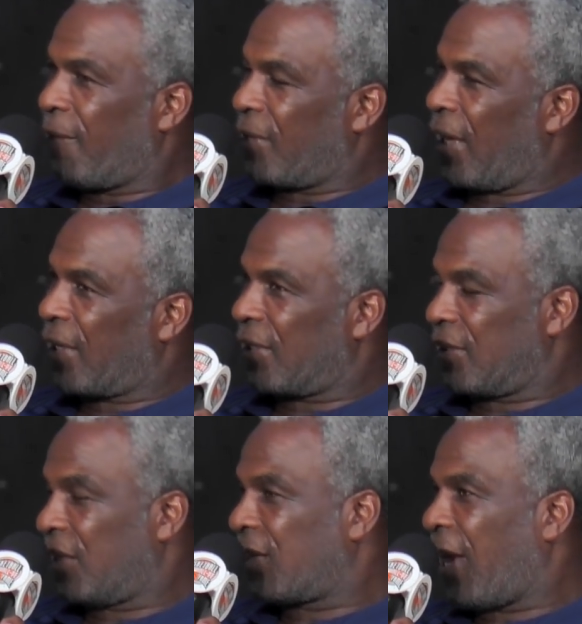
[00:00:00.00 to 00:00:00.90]
Now
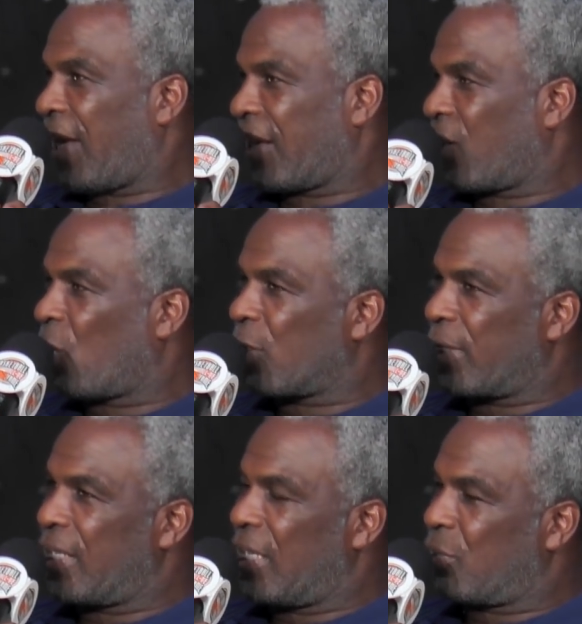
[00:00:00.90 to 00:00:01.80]
this guy getting older,
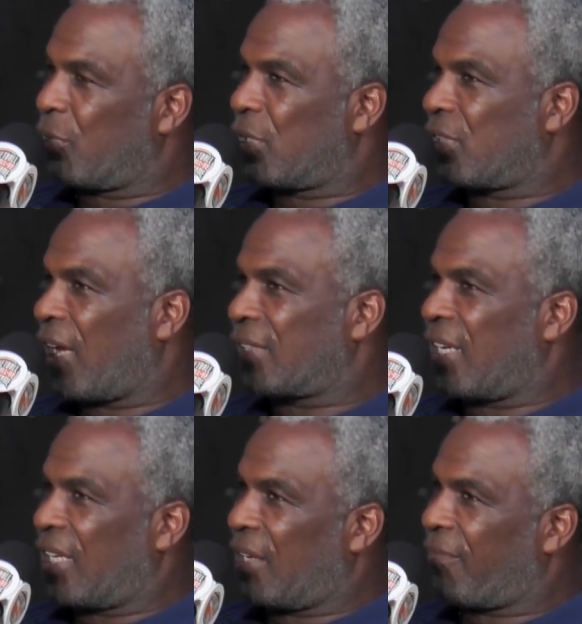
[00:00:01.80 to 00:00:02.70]
he need 20 shots. Now
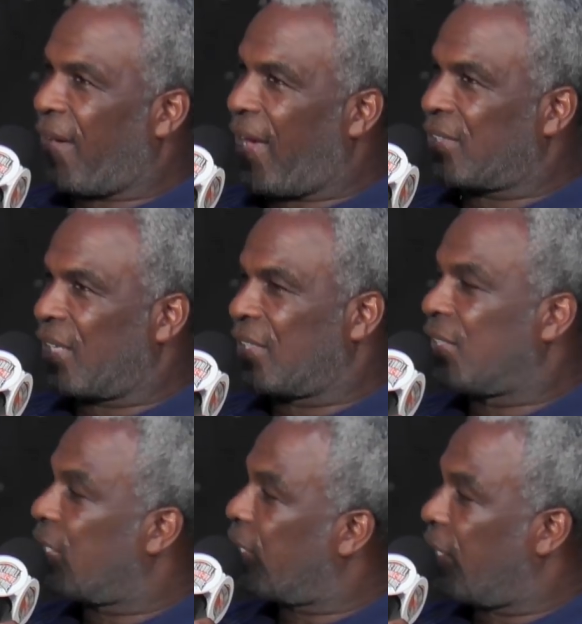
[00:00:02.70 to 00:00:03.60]
he getting 5 shots. He
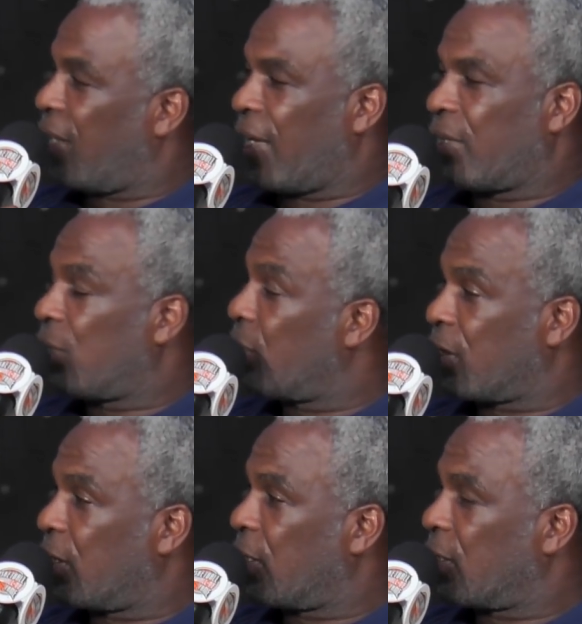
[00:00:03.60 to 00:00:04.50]
ain't gonna look
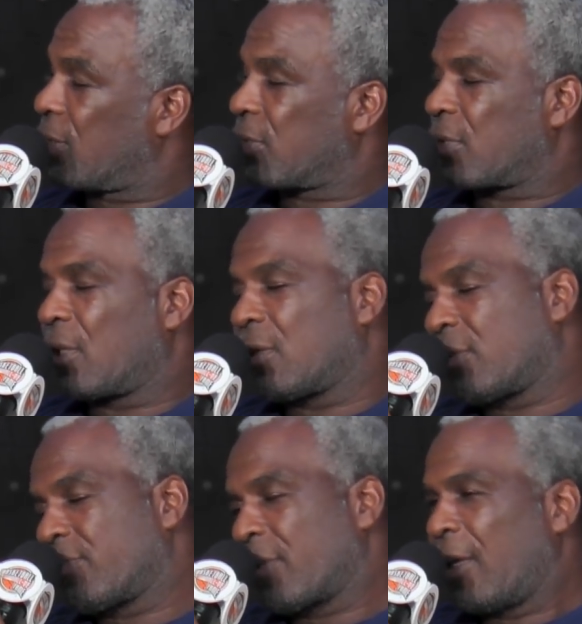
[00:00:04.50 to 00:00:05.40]
good. Mm-hmm.
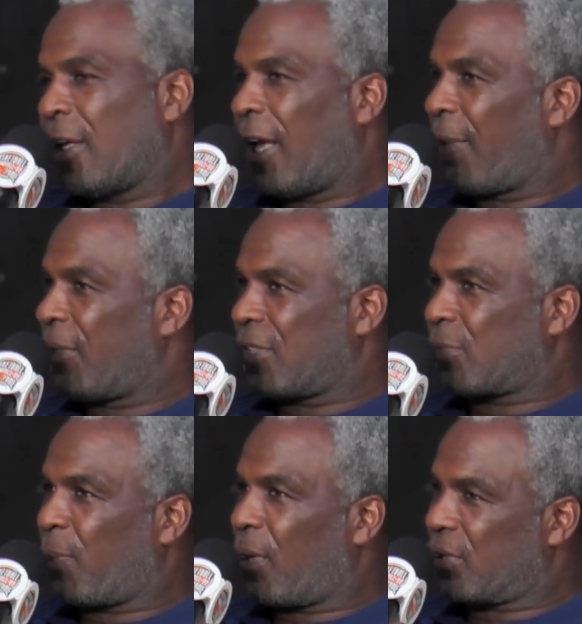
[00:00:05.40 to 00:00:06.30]
So, I mean, it's
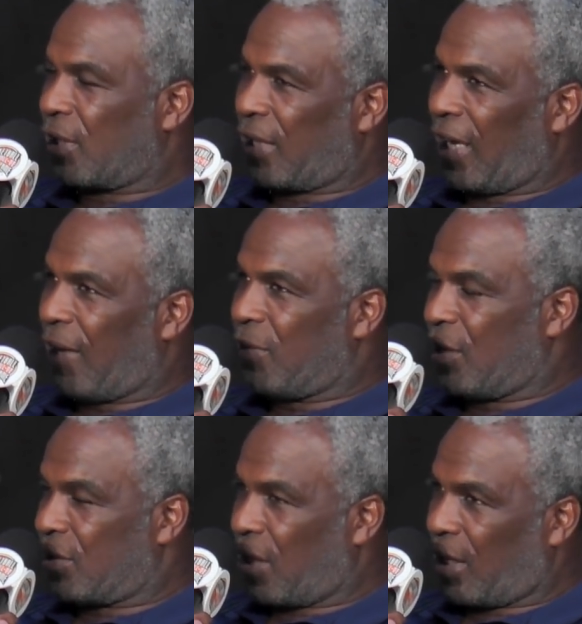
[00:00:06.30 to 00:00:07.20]
just part of the game. You
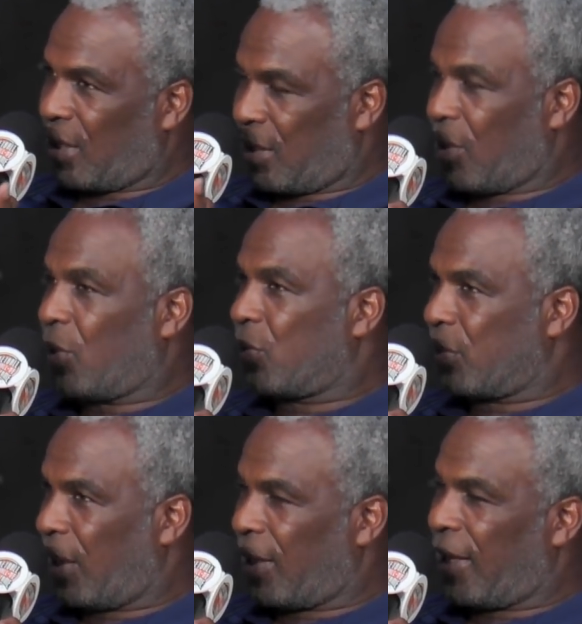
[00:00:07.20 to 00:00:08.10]
just gotta know
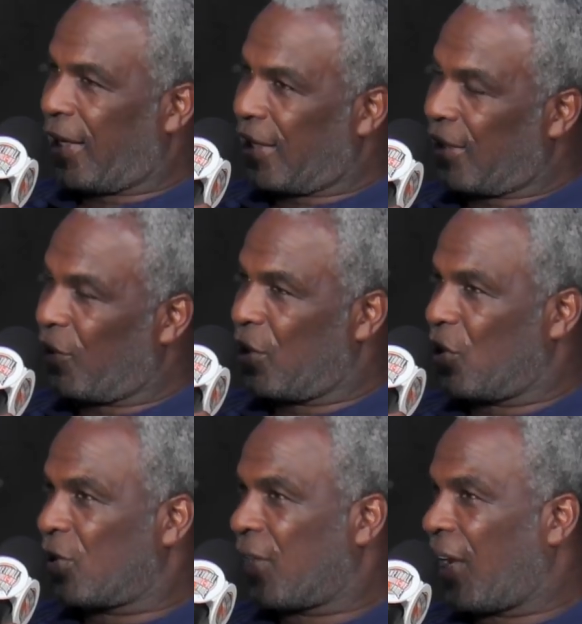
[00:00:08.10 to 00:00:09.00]
that hey, when
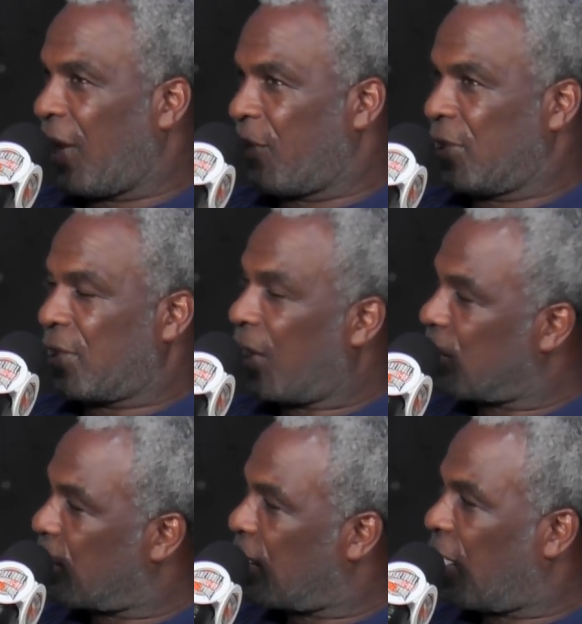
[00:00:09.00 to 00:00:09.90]
your time, when it's not
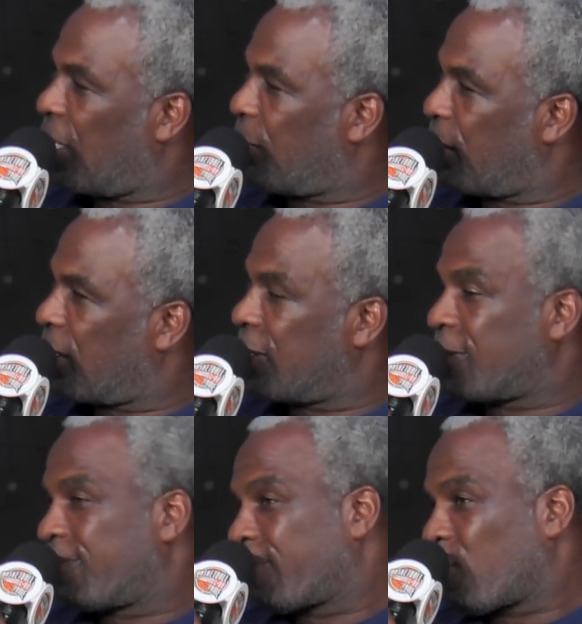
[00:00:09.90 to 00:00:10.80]
your time. But
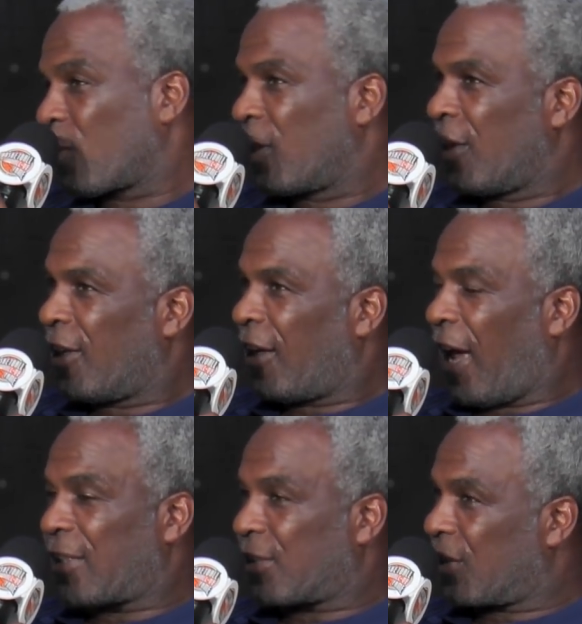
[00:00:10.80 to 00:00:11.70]

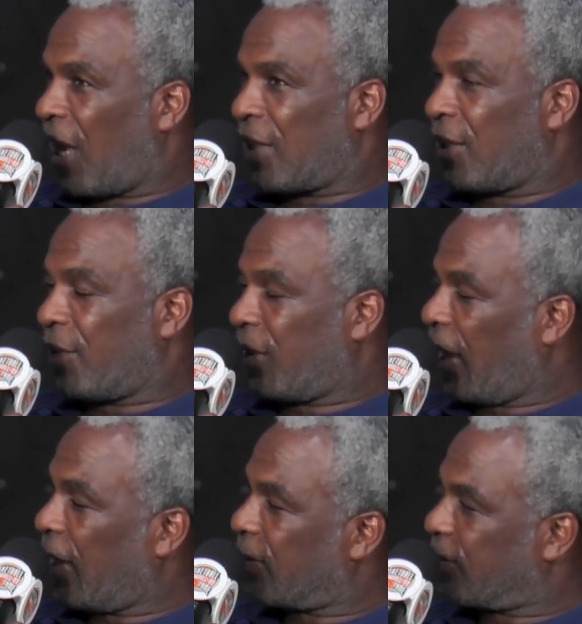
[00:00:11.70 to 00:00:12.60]
I love the game.